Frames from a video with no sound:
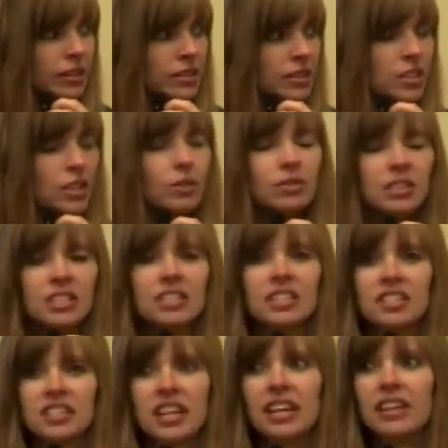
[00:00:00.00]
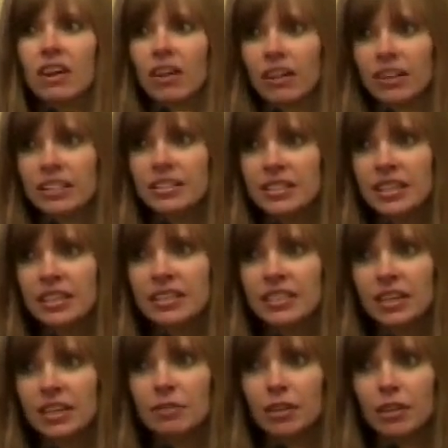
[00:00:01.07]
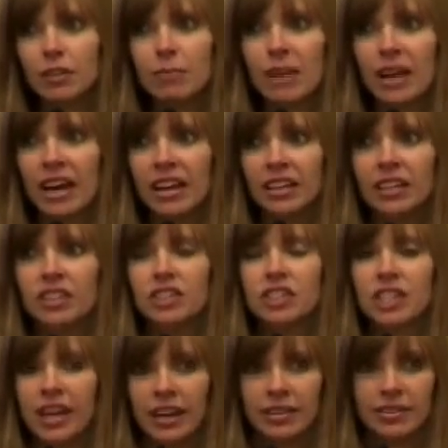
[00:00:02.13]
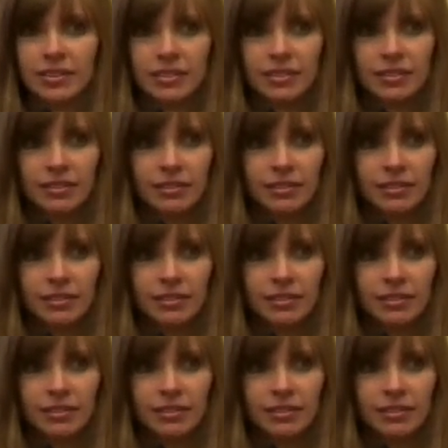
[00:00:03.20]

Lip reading: So does this take honesty to get rid of baggage? Yes.